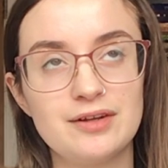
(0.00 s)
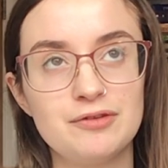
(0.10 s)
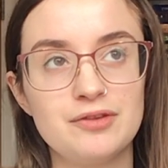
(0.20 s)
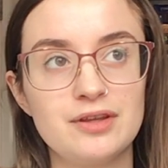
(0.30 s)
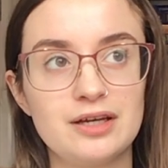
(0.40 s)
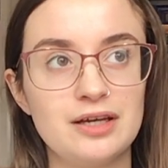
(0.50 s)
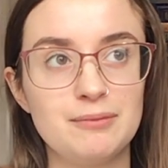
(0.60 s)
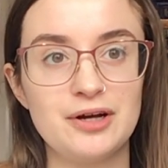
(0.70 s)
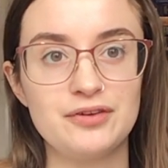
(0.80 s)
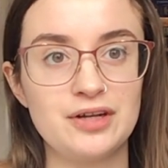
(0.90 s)
stuff, and
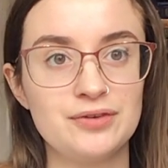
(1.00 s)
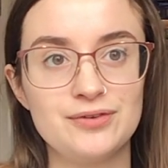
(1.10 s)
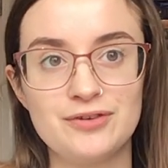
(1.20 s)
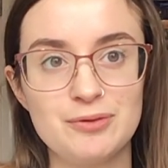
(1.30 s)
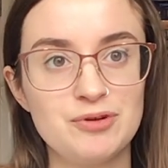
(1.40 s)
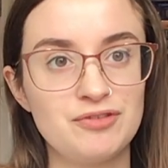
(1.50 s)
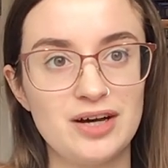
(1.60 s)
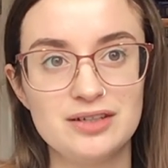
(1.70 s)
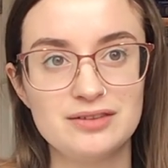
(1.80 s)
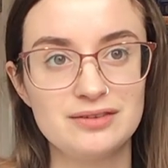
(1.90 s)
thinking about the downstream
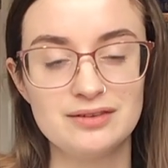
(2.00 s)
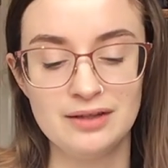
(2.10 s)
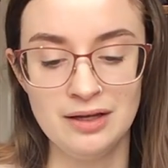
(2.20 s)
effects.